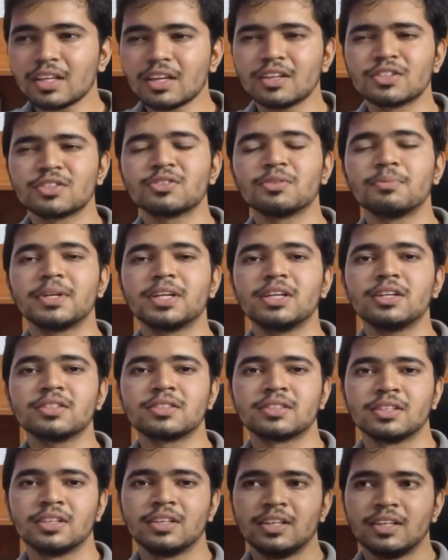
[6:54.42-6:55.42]
So
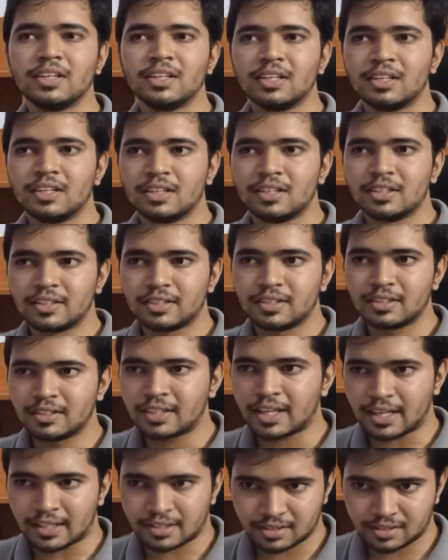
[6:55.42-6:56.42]
because
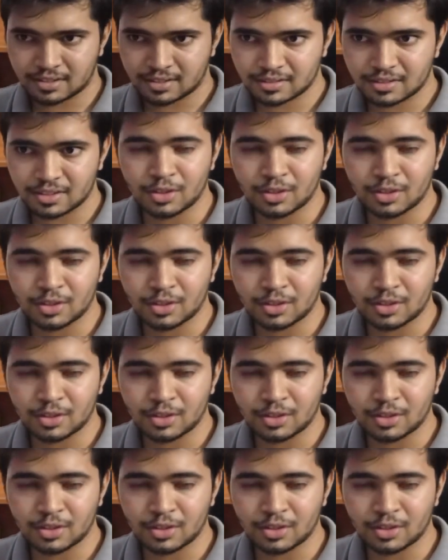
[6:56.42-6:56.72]
there's